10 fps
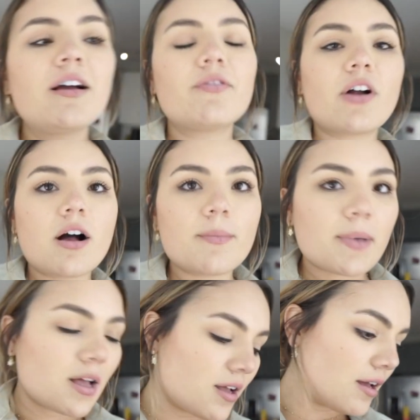
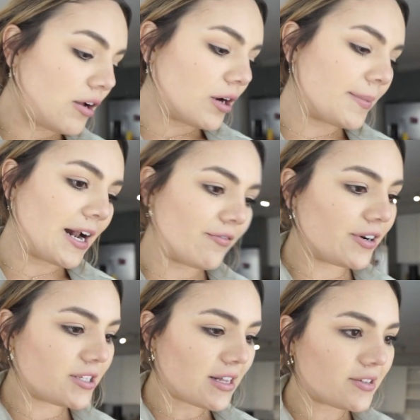from Urban
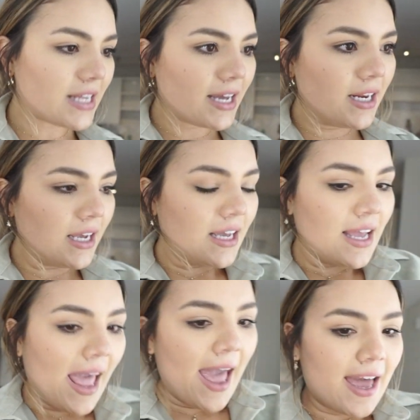Outfitters outside
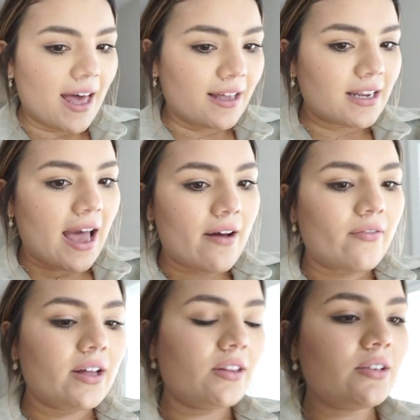and
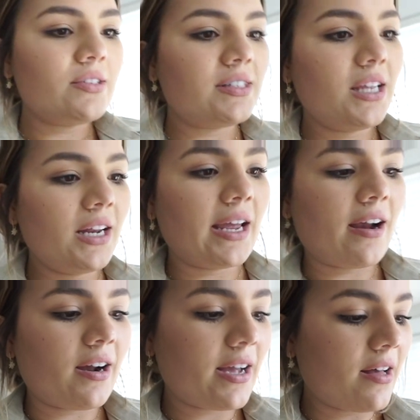have a little seating
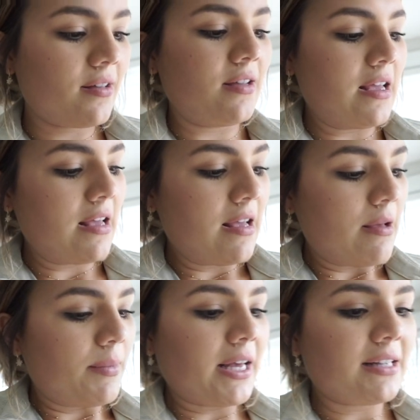area,
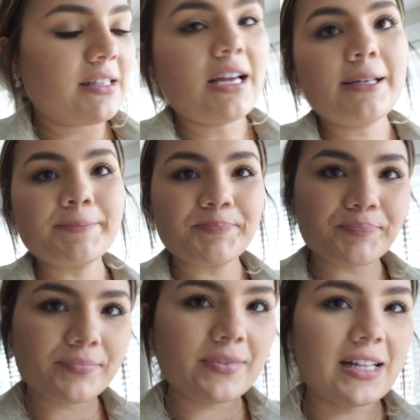because
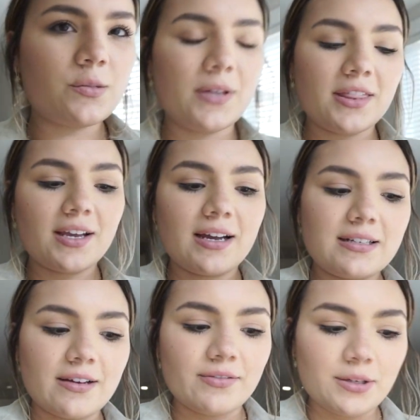that's one thing I
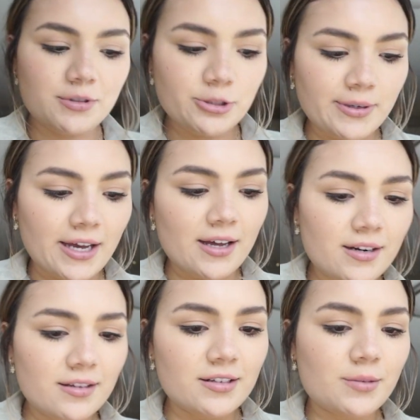definitely wish we had
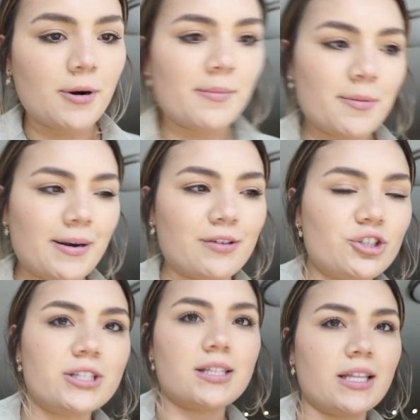in this apartment. But I was
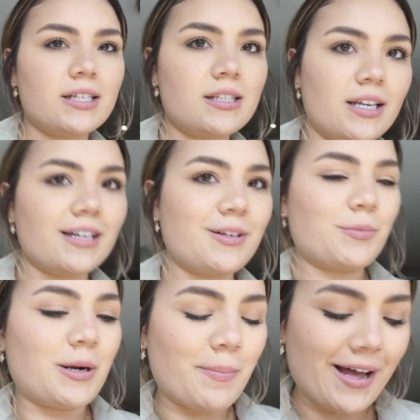just lazy and I didn't
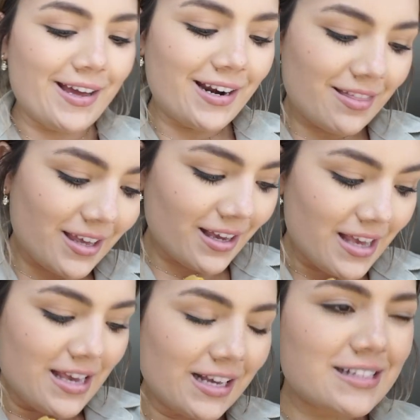want to buy anything
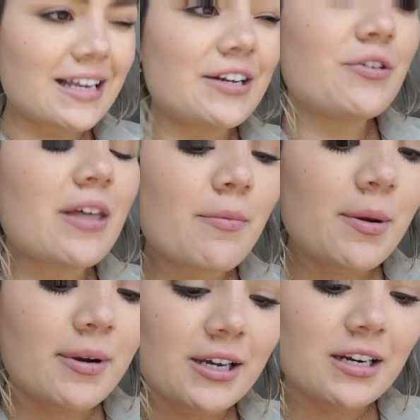because I knew that
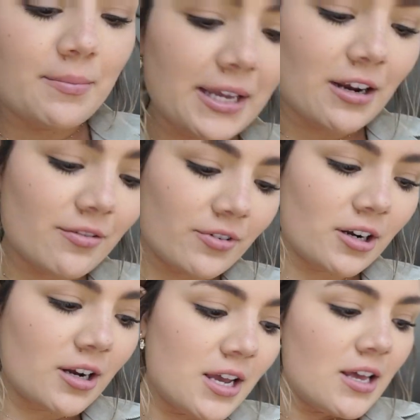we weren't going to be here
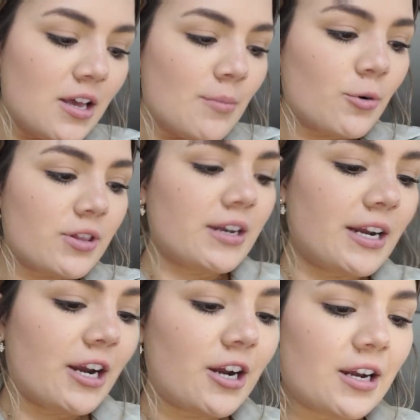for more than a
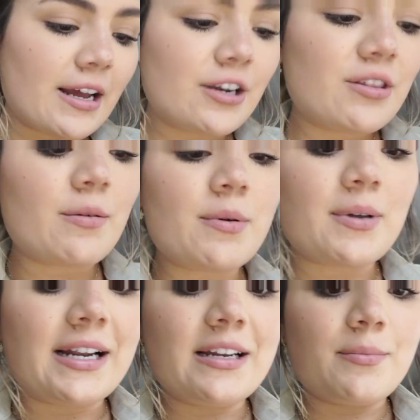year. I knew that we
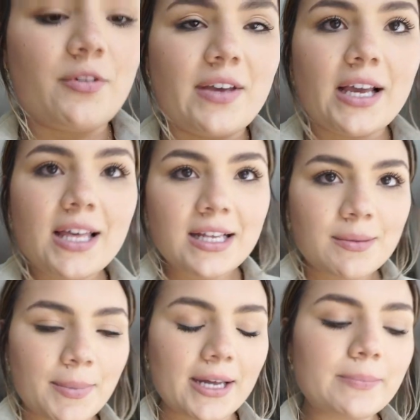would end up moving,
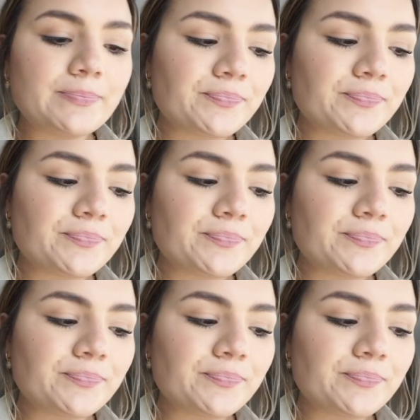but